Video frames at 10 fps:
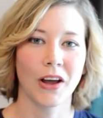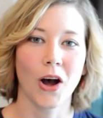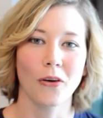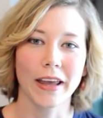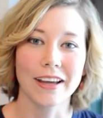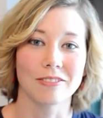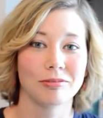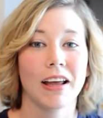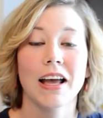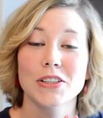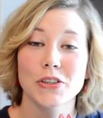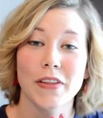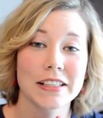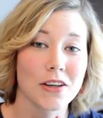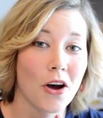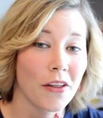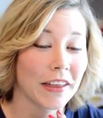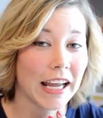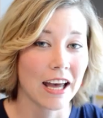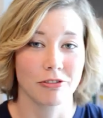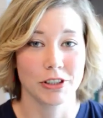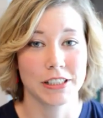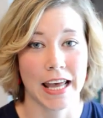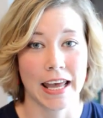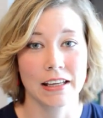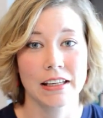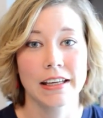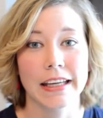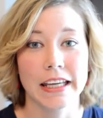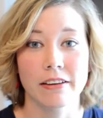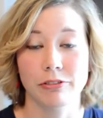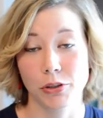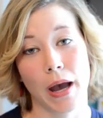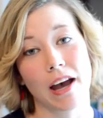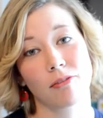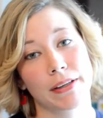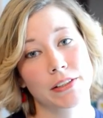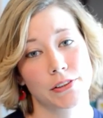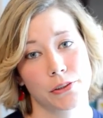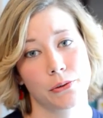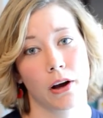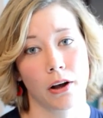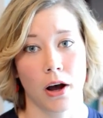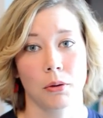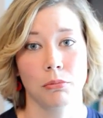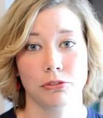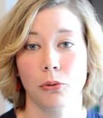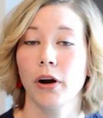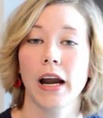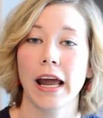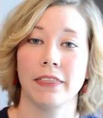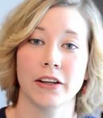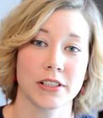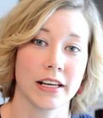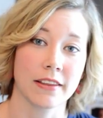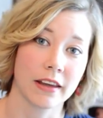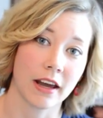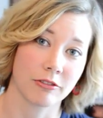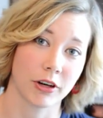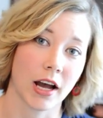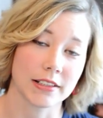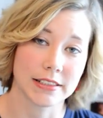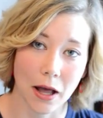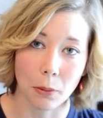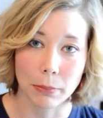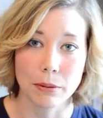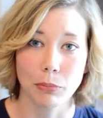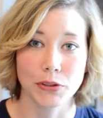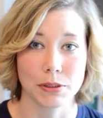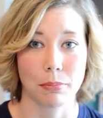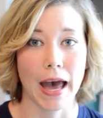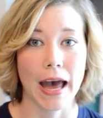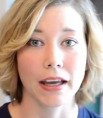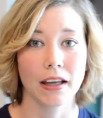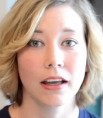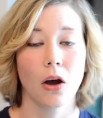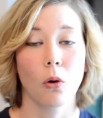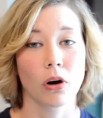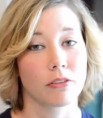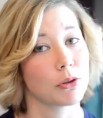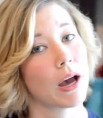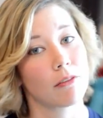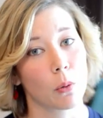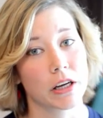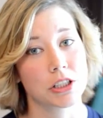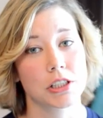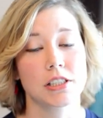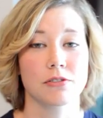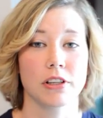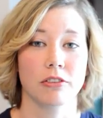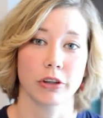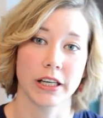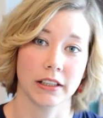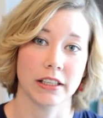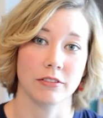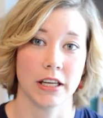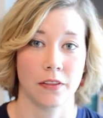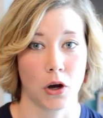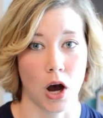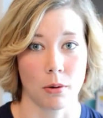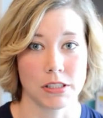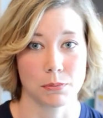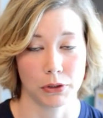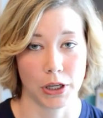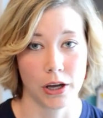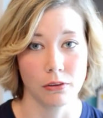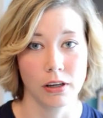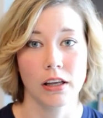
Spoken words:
Okay, so that's all that I have for today. If you have been to a con before and there's anything I forgot to tell people to pack, or if you have questions, feel free to leave it in the comments below.